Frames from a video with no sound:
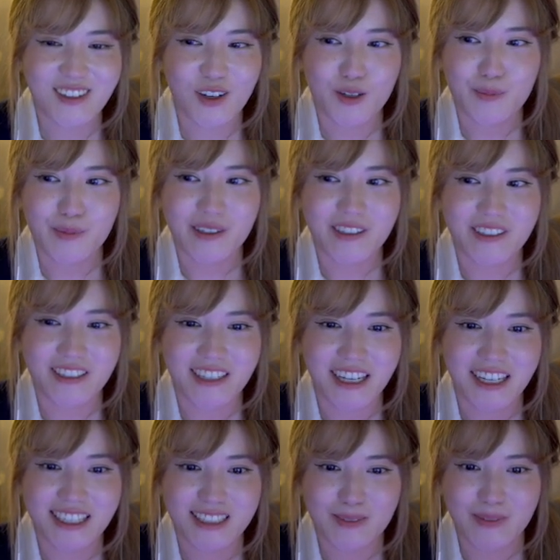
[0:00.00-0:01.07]
Homegirl
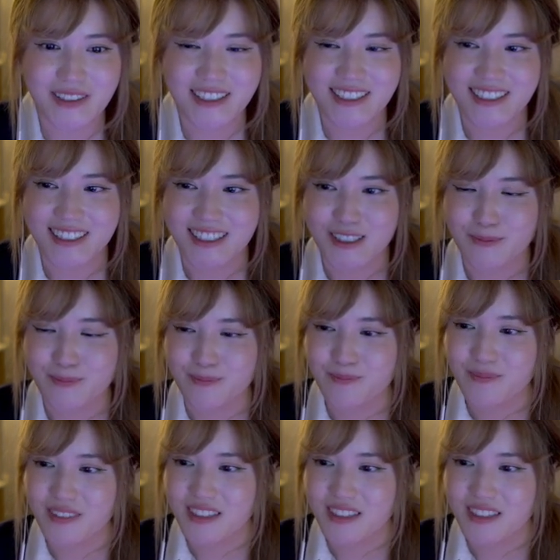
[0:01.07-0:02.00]
has been um,